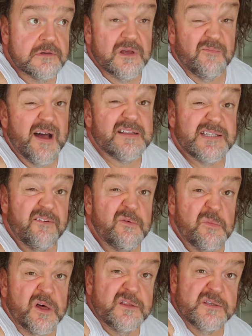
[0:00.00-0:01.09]
about 7
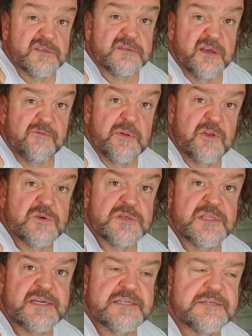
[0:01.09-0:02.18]
months that I've been using
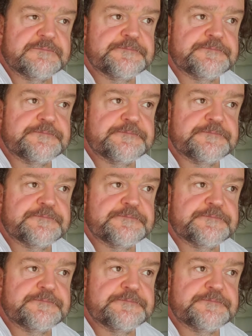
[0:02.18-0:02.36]
these.